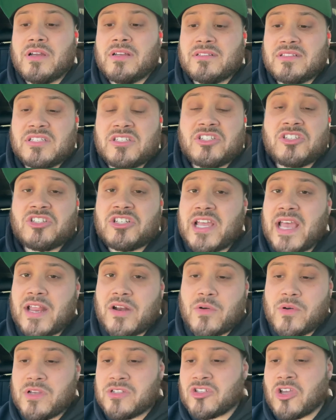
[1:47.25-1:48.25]
this
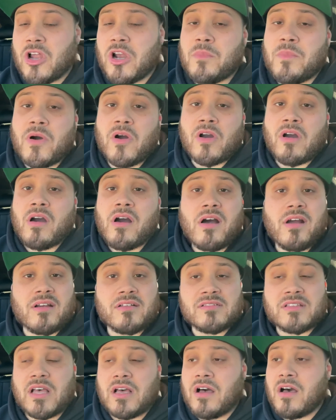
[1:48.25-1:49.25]
channel is all about
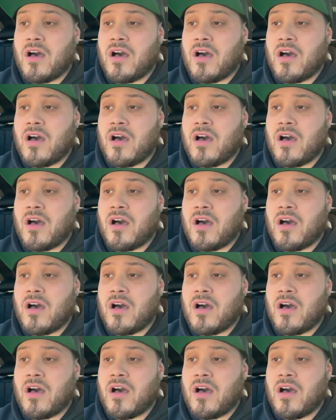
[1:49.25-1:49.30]
cars,